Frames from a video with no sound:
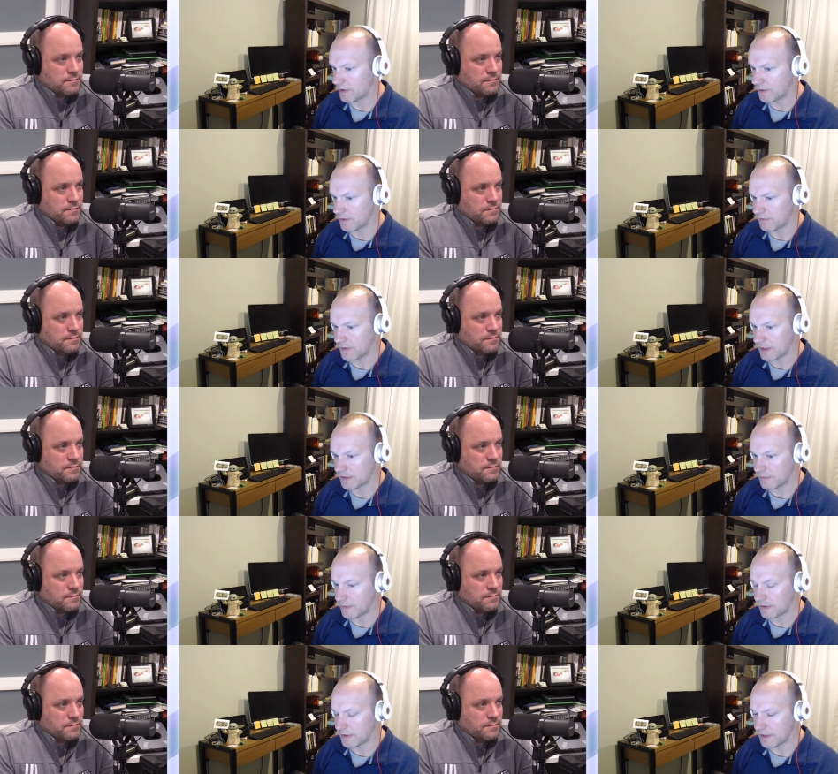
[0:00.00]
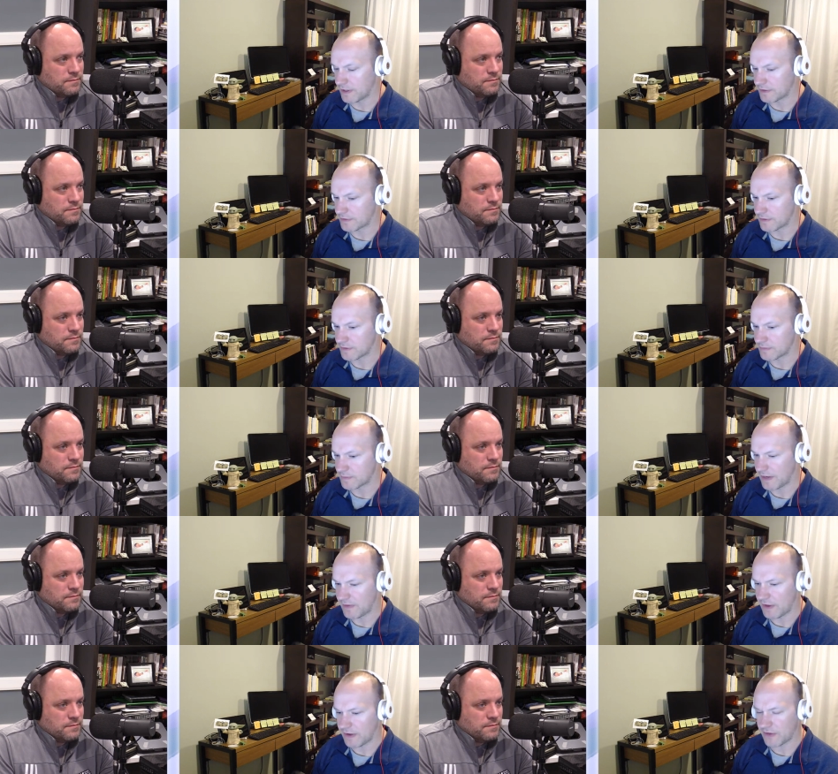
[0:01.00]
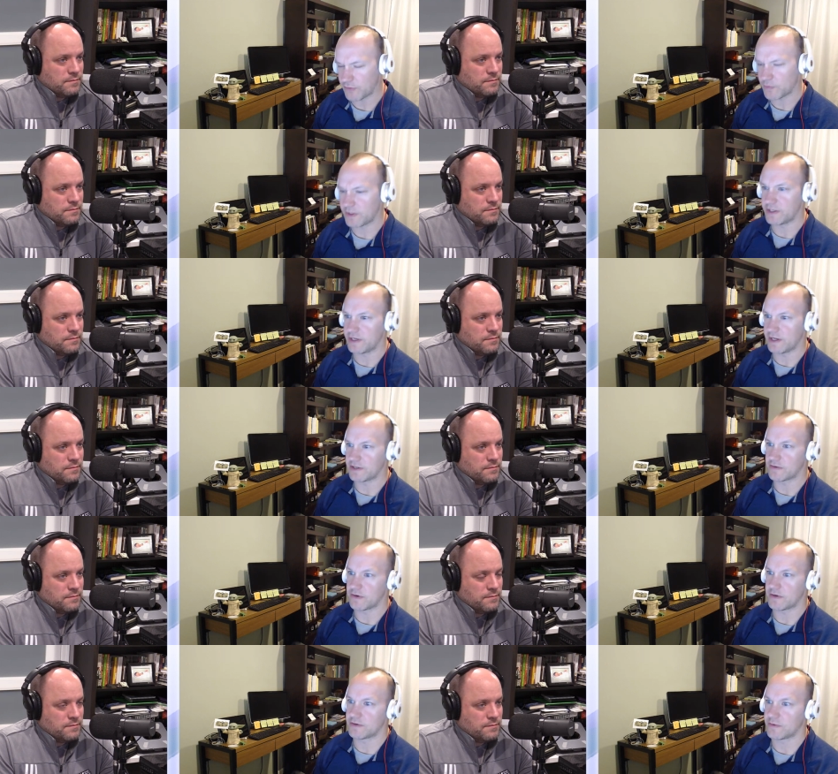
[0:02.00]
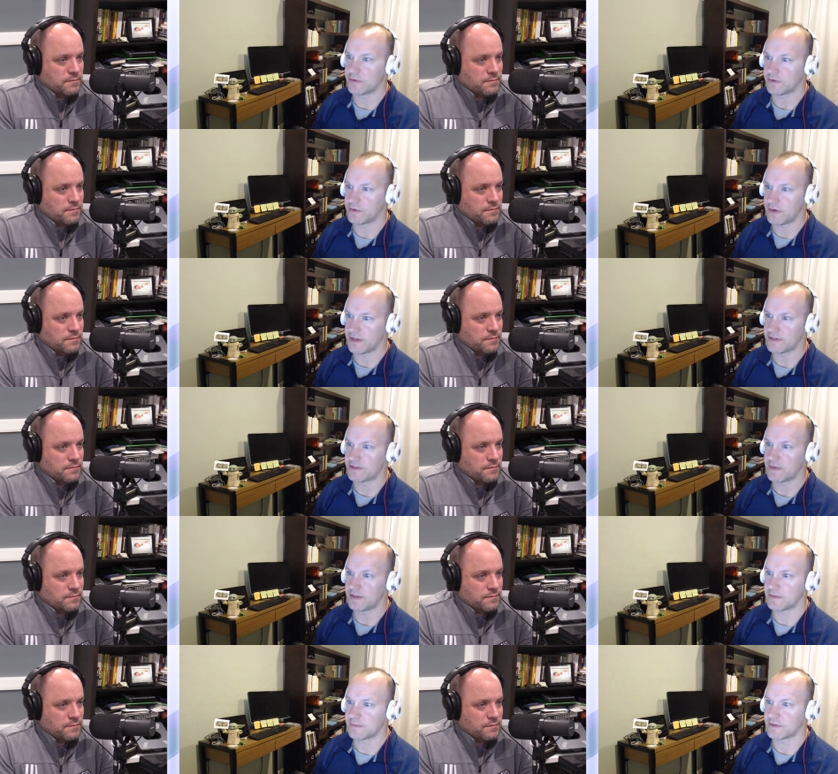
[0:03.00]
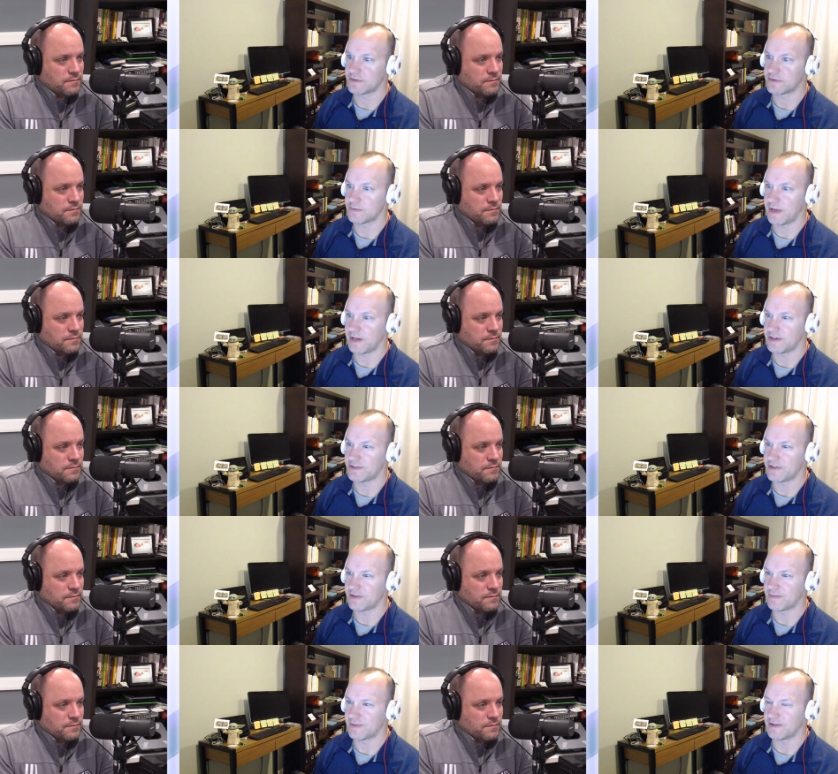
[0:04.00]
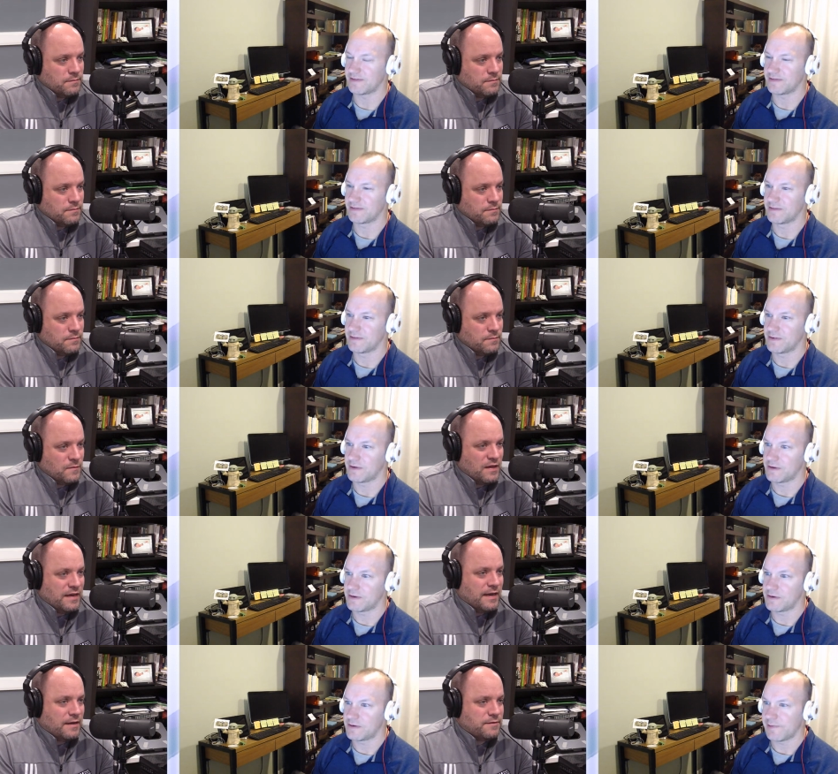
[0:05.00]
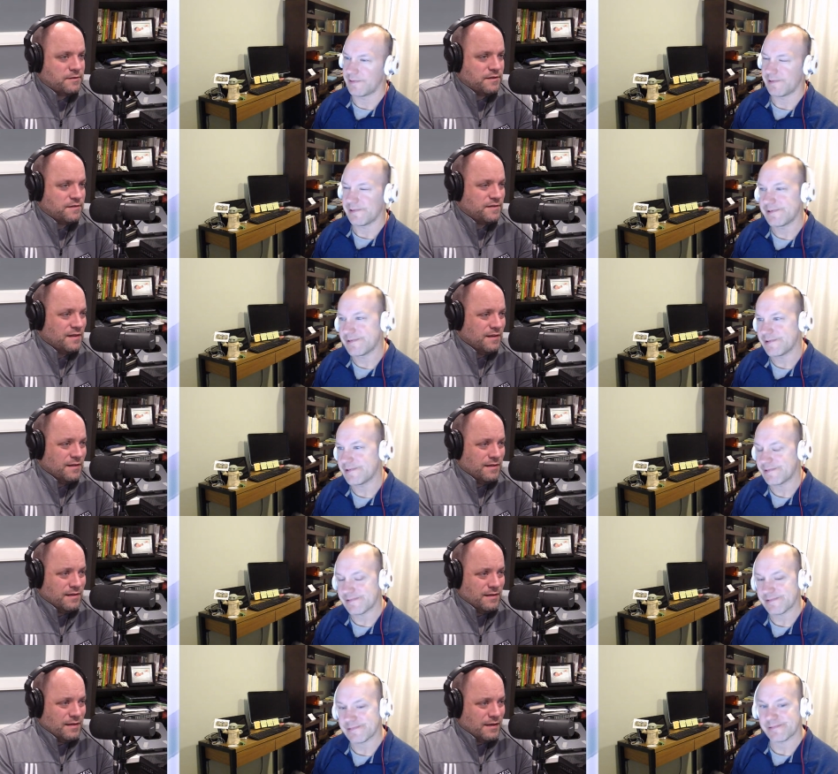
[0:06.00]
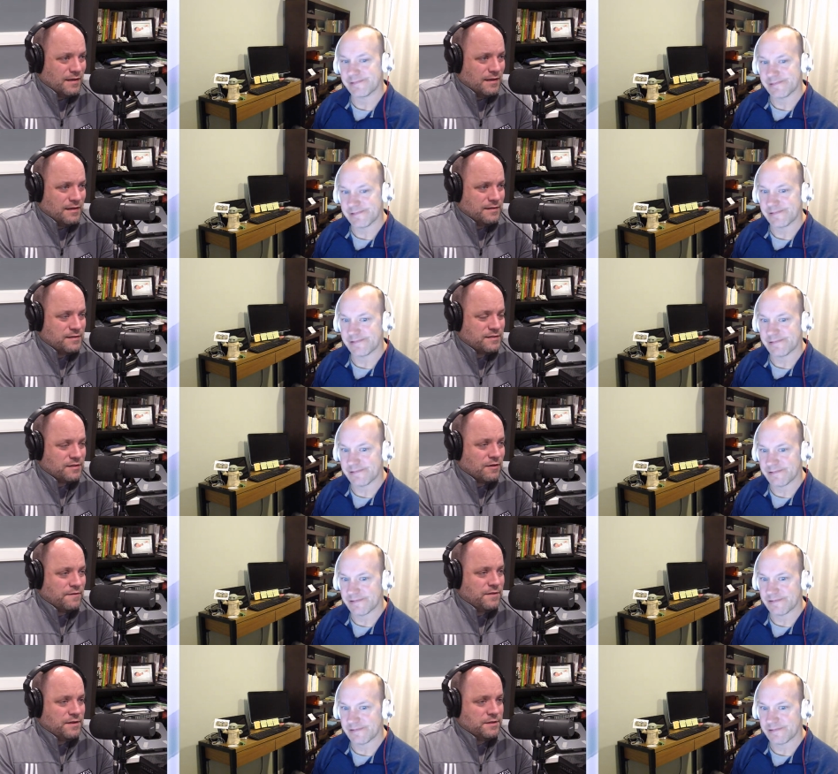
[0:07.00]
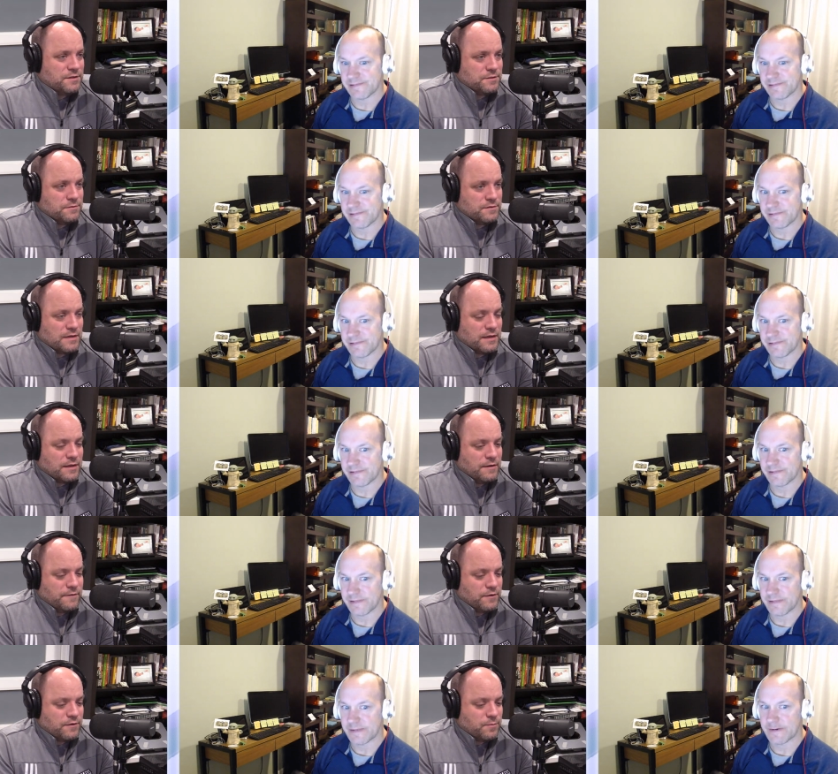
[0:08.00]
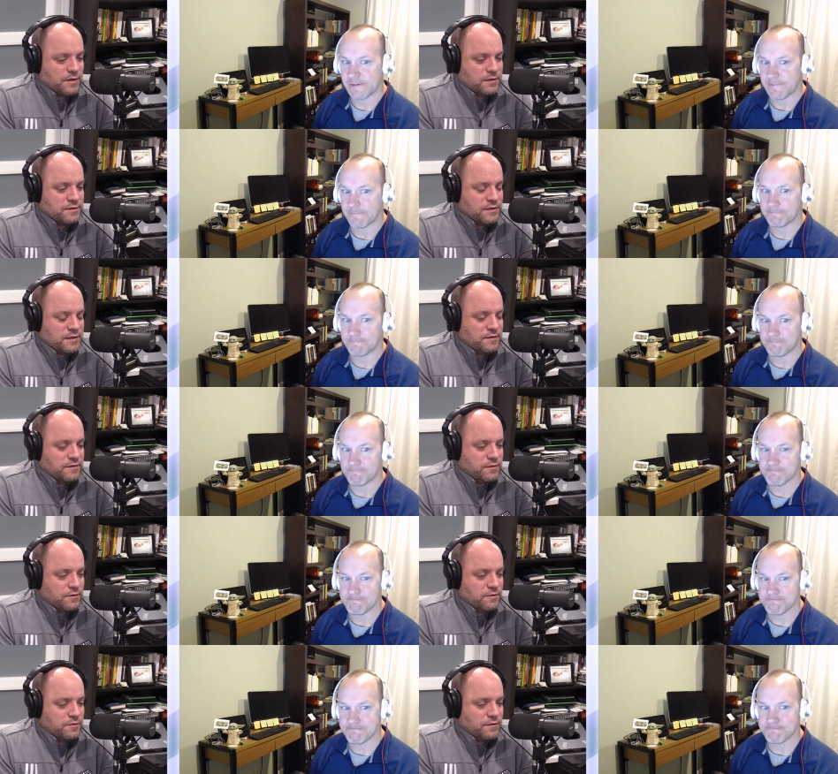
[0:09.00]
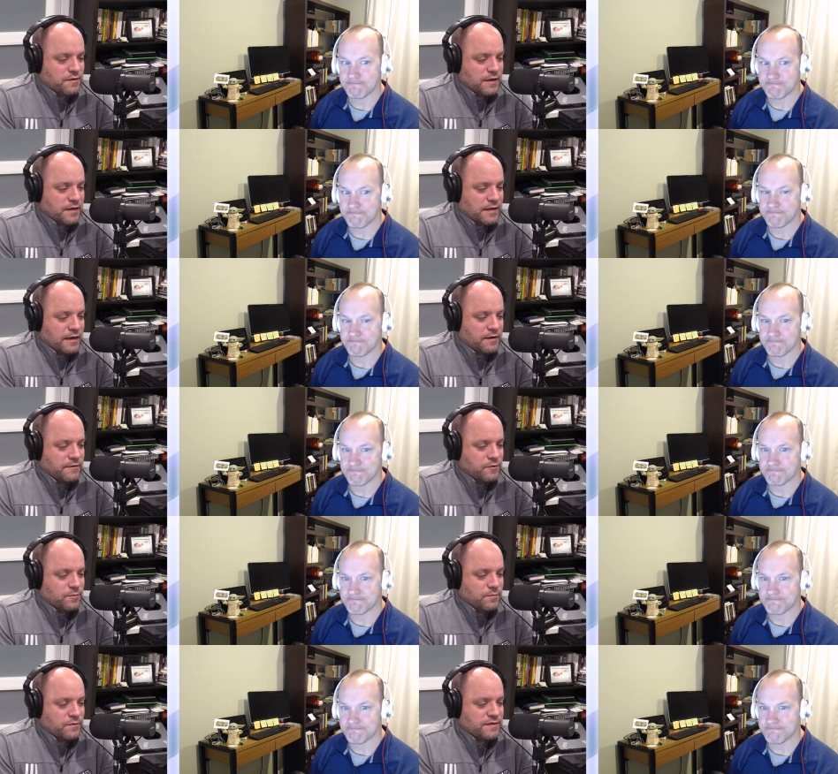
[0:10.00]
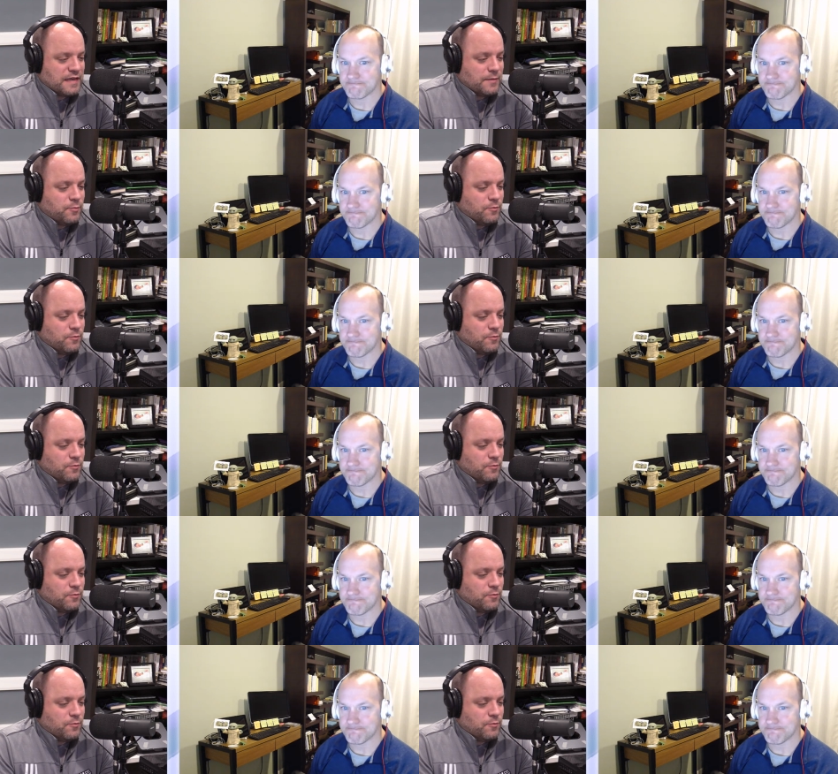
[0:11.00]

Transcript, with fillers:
Speaker 1: in the fact that we didn't answer this. I, I guess we did answer it. Don't don't estimate them because you're managing them then.
Speaker 2: Yeah, just yeah. Uh, solve the issues. Like if there's bugs you need to do, then take care of them. Stop